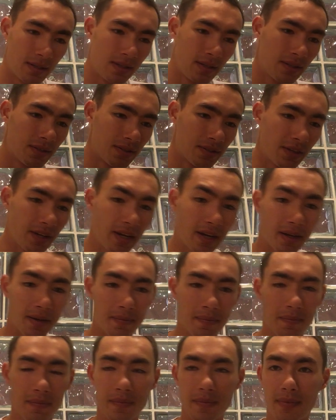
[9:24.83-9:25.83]
So yeah,
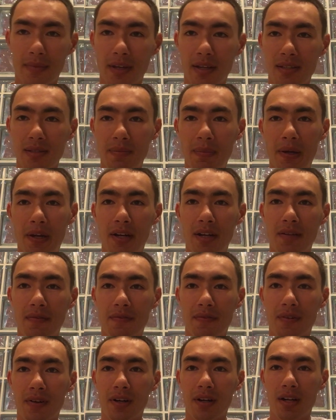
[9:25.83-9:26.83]
that's about it
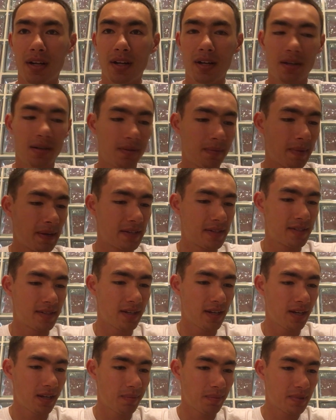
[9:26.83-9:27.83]
for uh, my
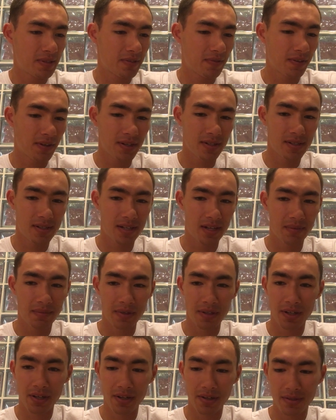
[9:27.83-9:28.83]
setup as far as salmon
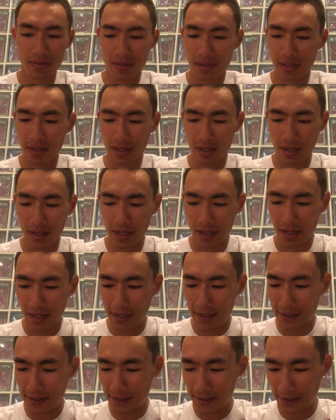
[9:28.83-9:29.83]
goes.
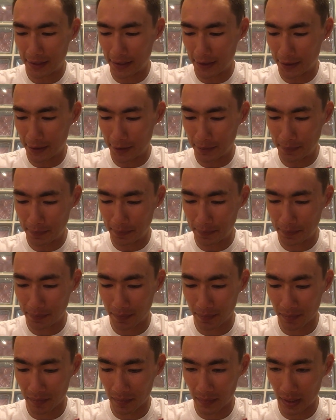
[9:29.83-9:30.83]
Um,
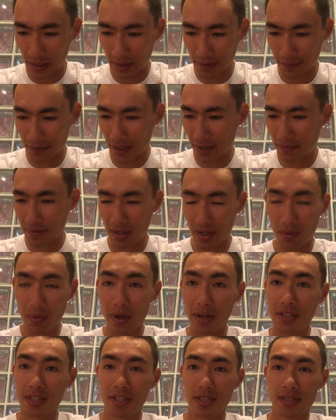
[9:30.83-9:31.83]
if you have any
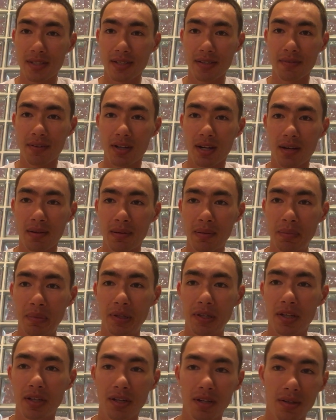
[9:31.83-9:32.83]
questions, leave a comment
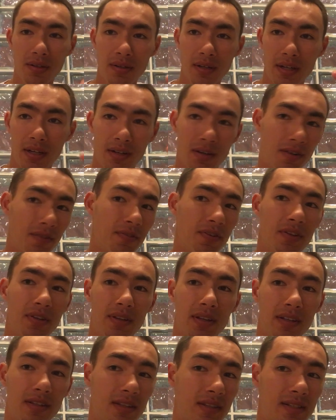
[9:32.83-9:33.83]
below, or if you
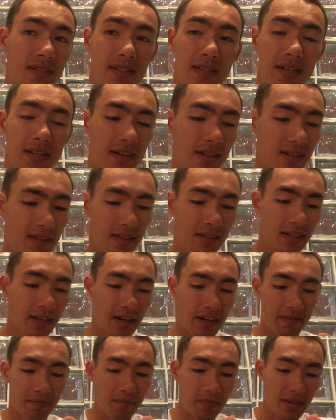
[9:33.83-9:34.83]
see anything that
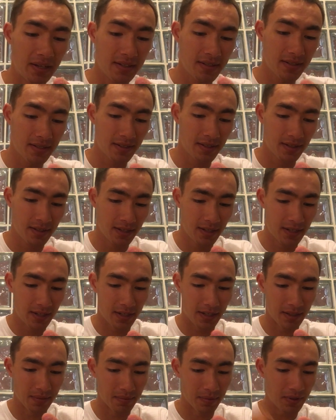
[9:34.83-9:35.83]
I've missed
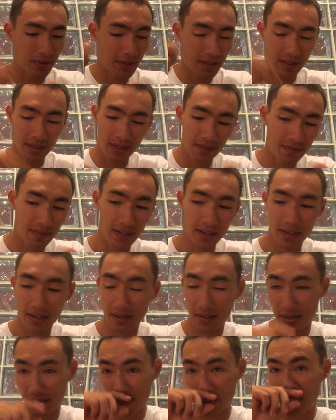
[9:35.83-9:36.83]
um, go ahead and leave that
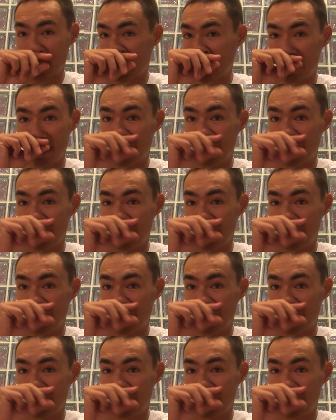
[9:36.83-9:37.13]
as well.